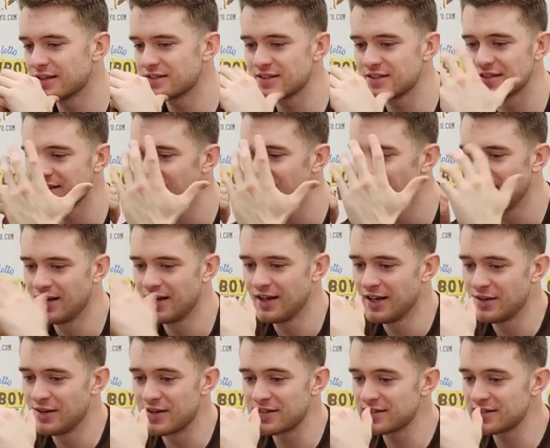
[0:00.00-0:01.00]

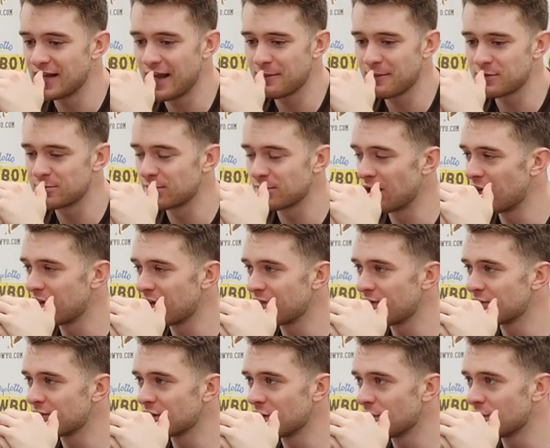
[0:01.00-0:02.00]
This game has been all I've
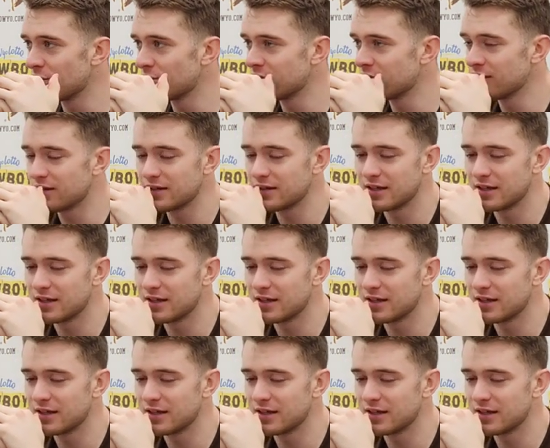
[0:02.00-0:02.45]
ever known,